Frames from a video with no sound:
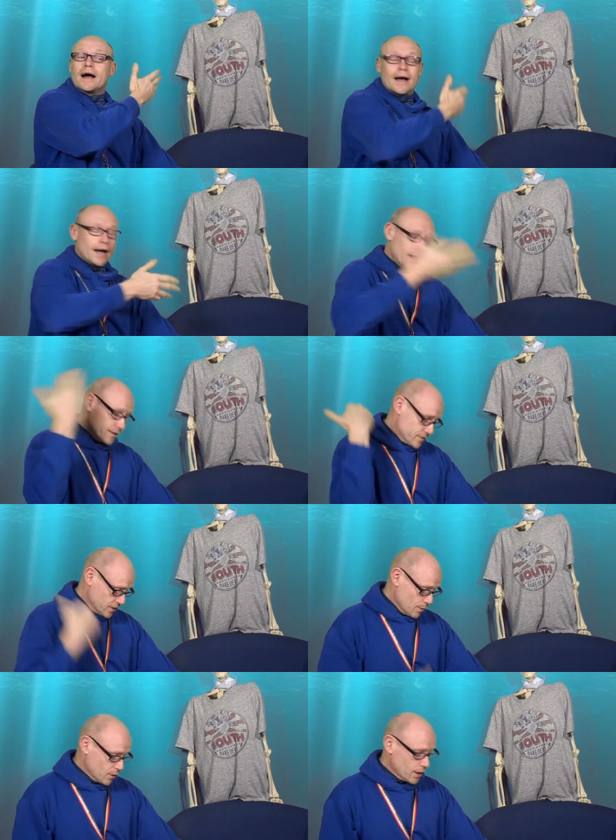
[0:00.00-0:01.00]
And
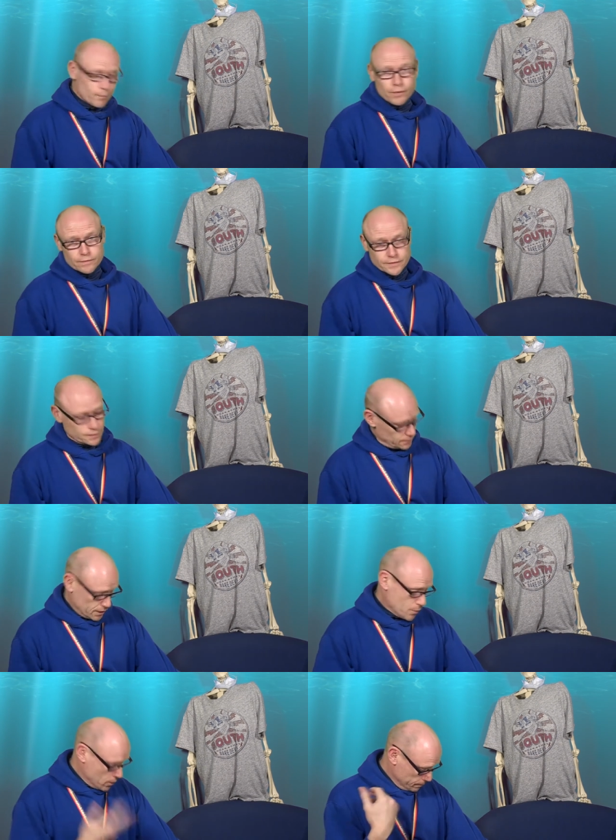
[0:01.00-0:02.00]
come on up.
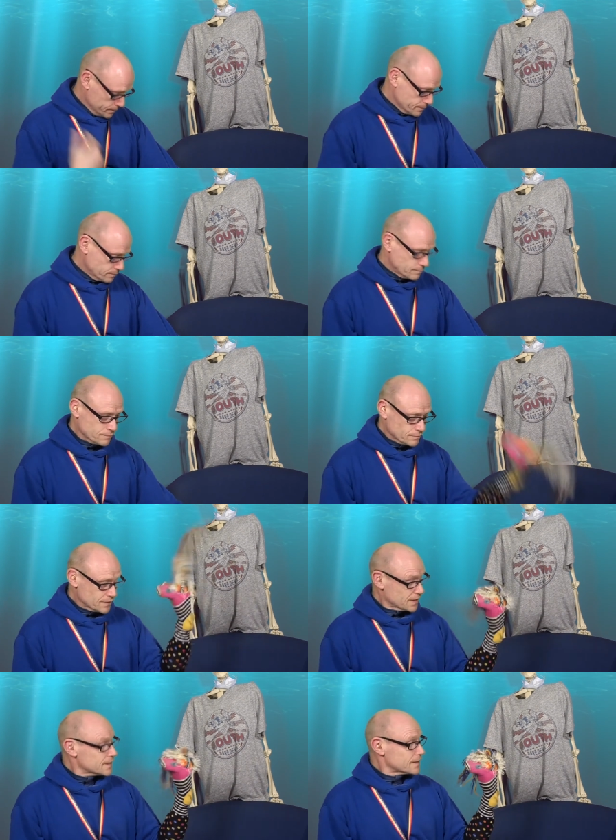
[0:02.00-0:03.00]
Come on.
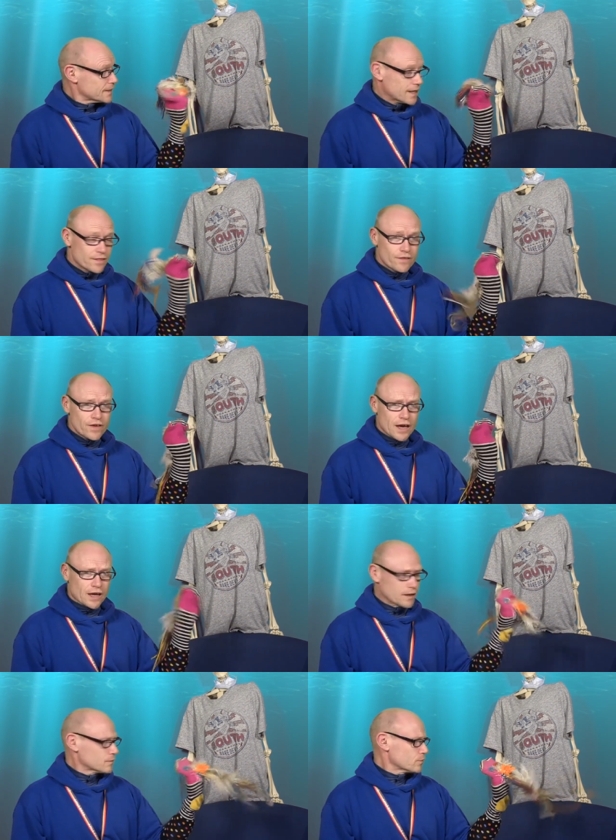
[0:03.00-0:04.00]
The
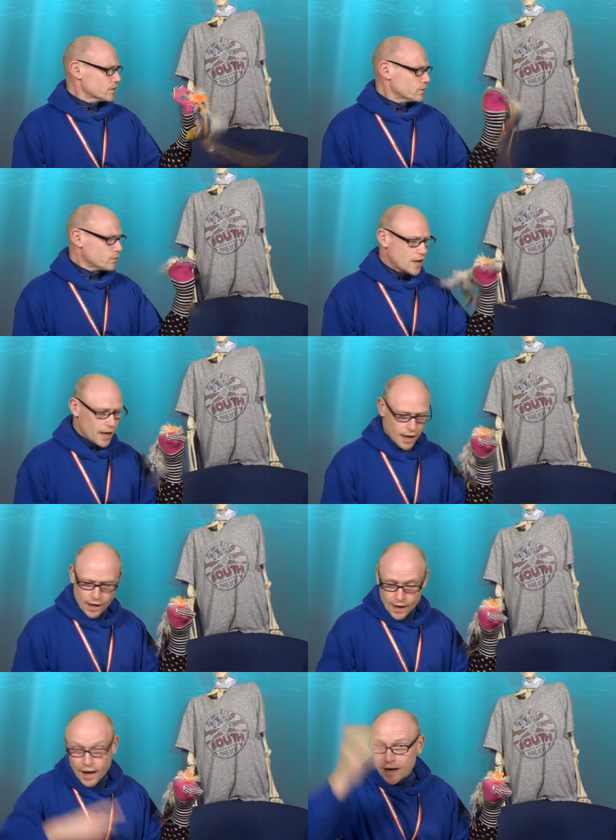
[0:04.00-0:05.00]
Vic. What are you doing with your hair?
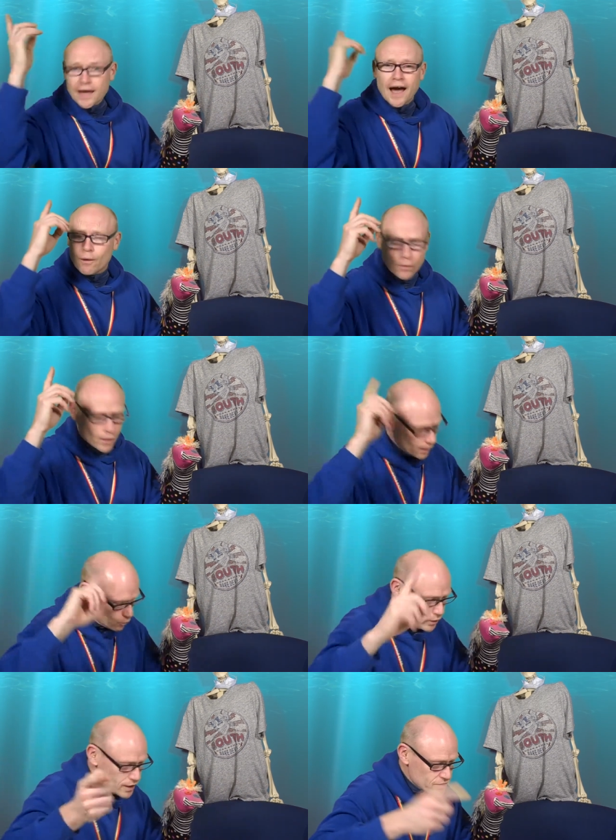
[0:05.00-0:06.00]
Anyhow,
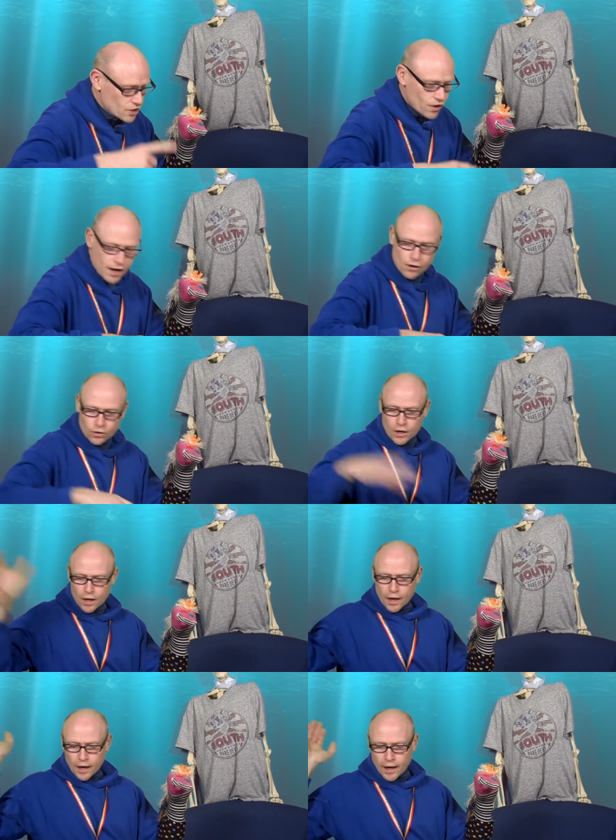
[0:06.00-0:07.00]
we need to crack on.
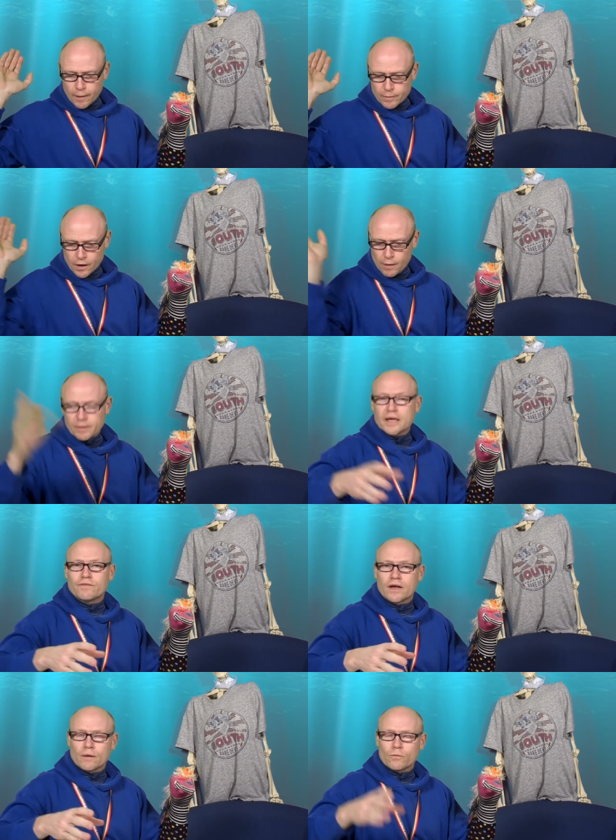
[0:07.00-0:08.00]
Um, can't believe
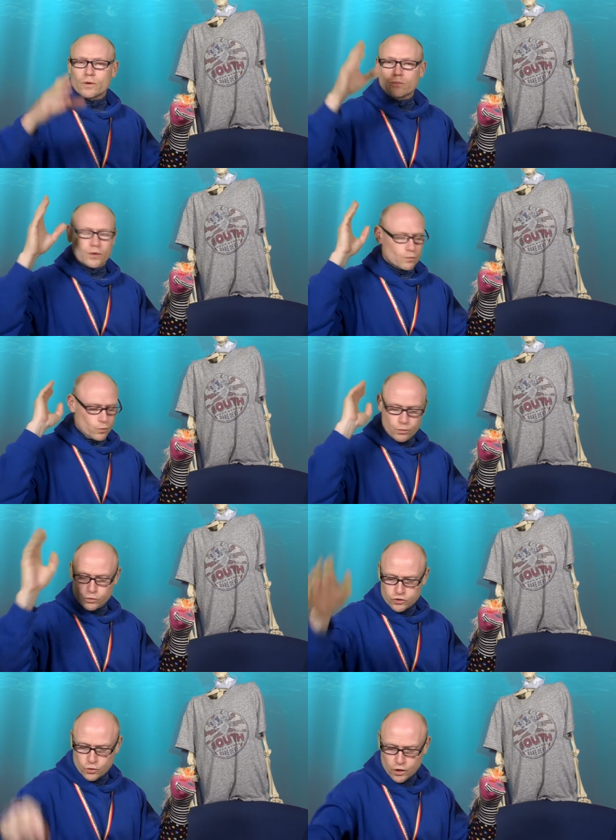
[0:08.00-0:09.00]
it. We, we, we will
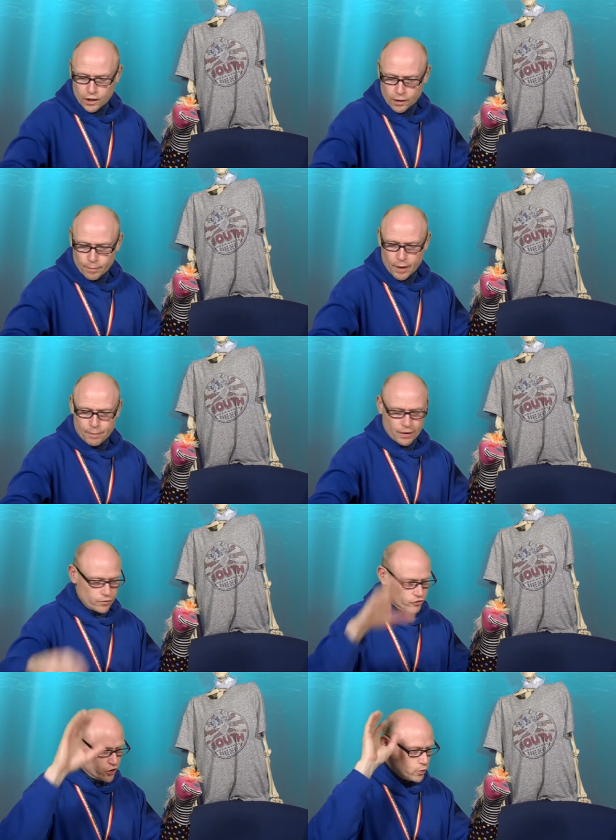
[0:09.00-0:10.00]
talk a little bit about the
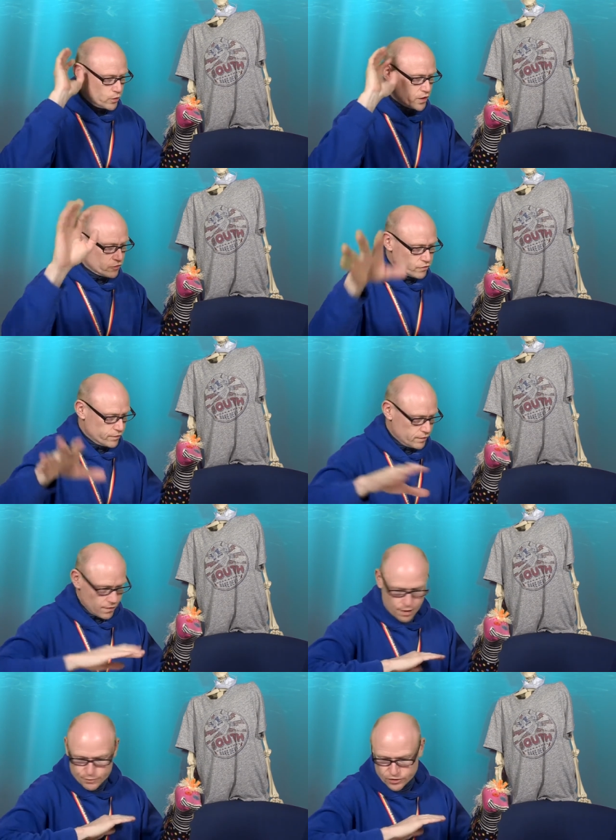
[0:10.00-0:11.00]
show and the
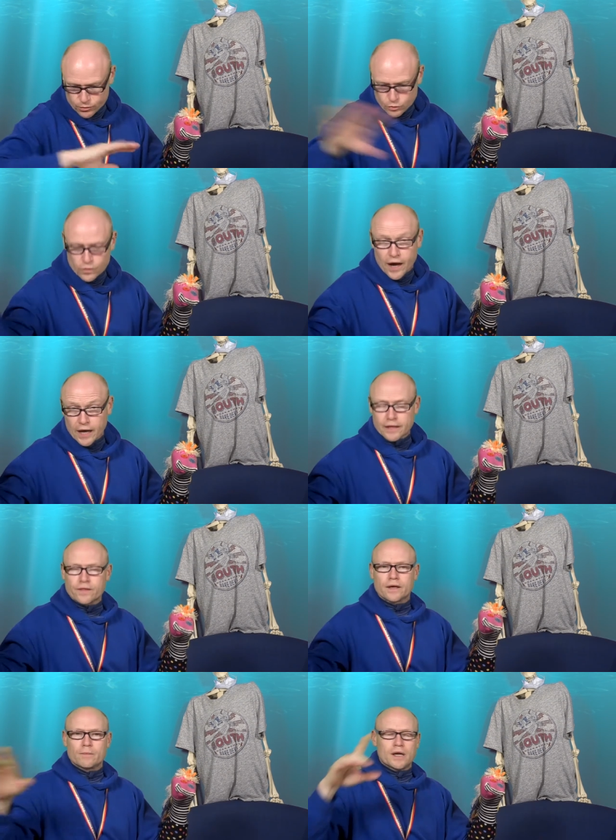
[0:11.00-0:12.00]
150th episode and all that kind of
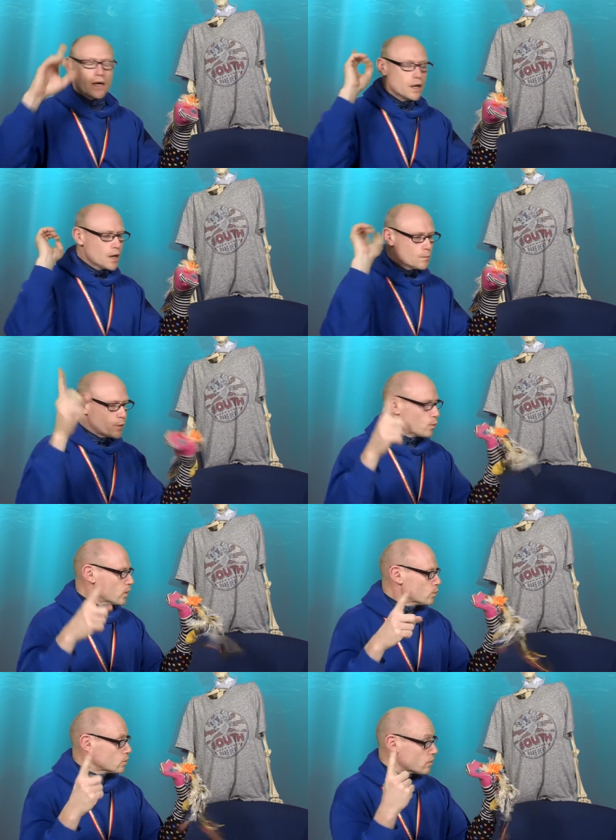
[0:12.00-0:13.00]
thing in a minute, but
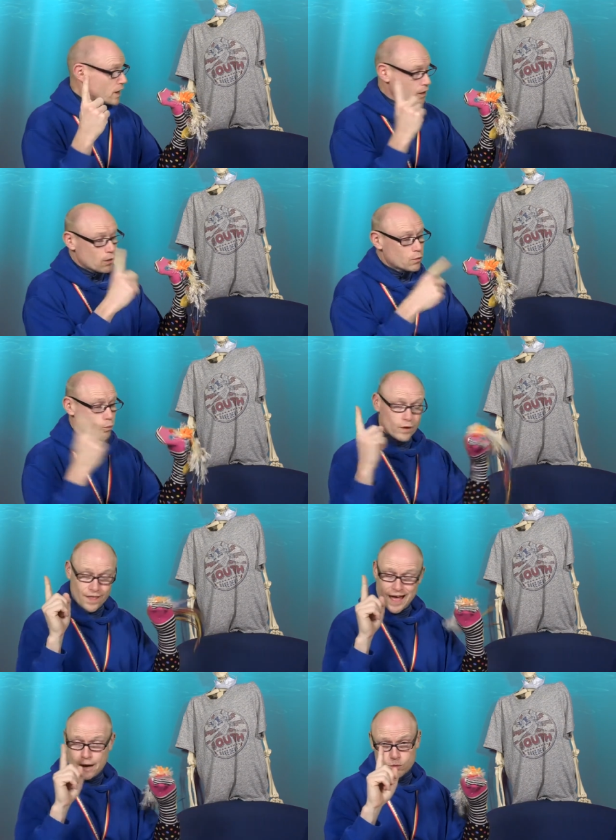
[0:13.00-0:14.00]
we will crack on
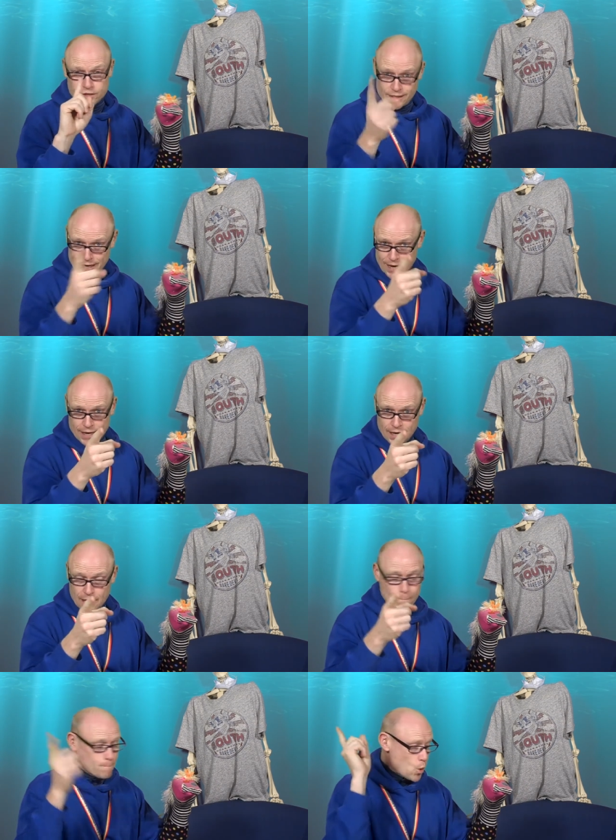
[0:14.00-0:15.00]
without
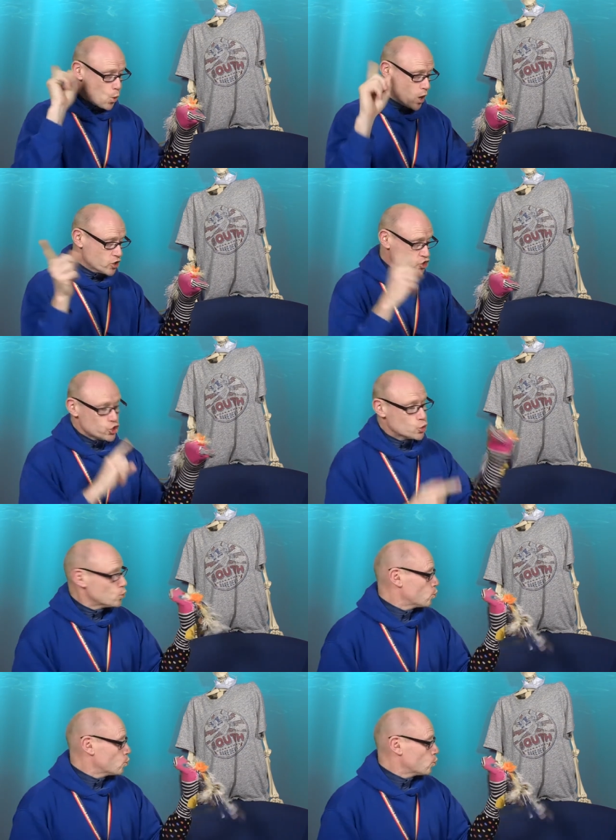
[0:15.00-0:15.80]
any more ado